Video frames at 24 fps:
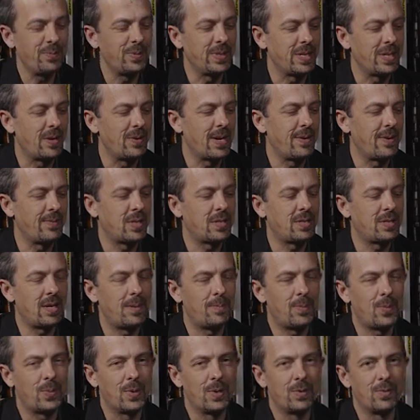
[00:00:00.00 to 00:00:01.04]
We don't have a
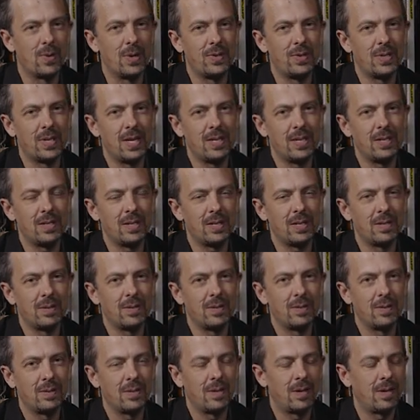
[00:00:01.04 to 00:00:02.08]
separate rotating
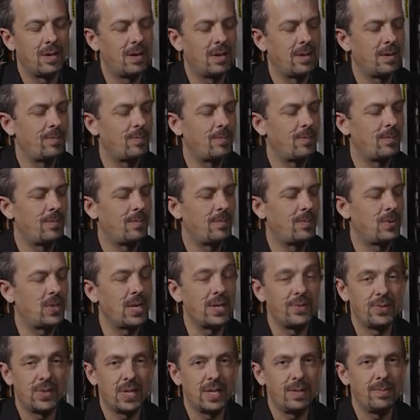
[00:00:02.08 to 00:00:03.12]

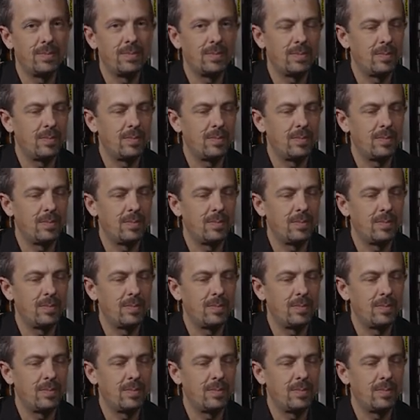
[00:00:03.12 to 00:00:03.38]
safety